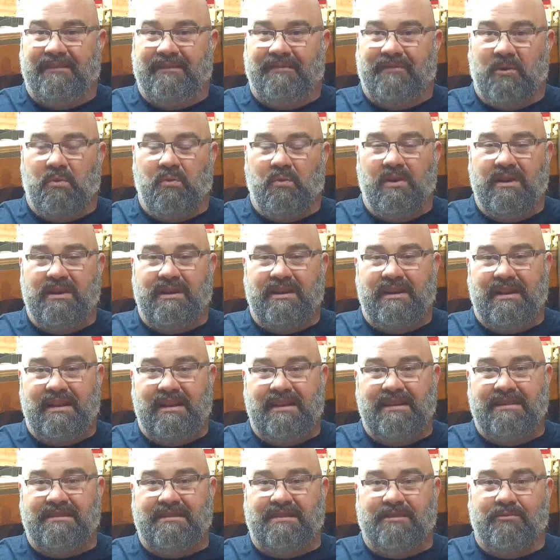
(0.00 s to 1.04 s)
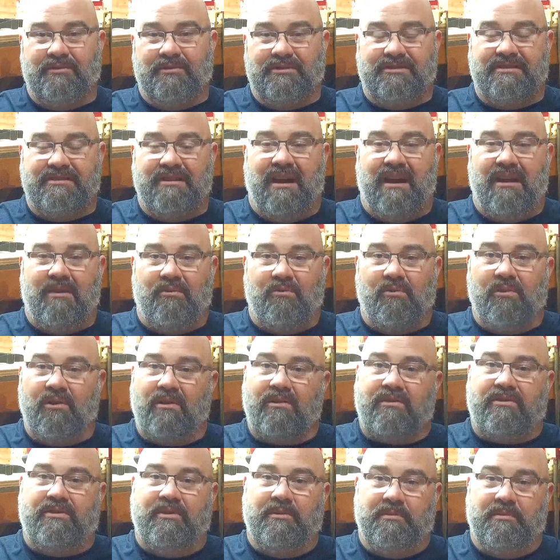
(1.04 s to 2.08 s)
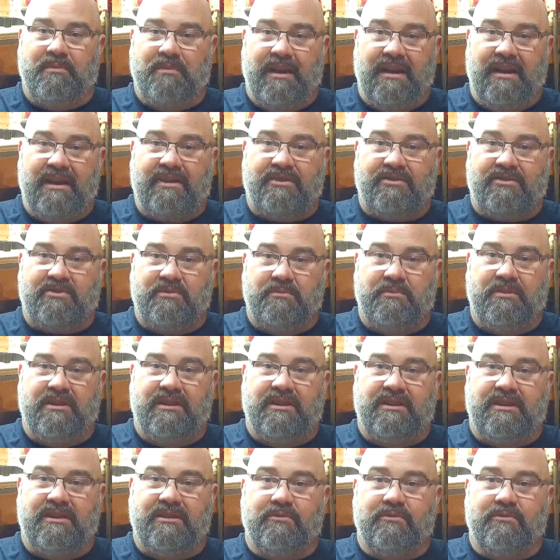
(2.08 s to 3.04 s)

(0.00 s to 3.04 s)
for what it is, it was not worth the extra money.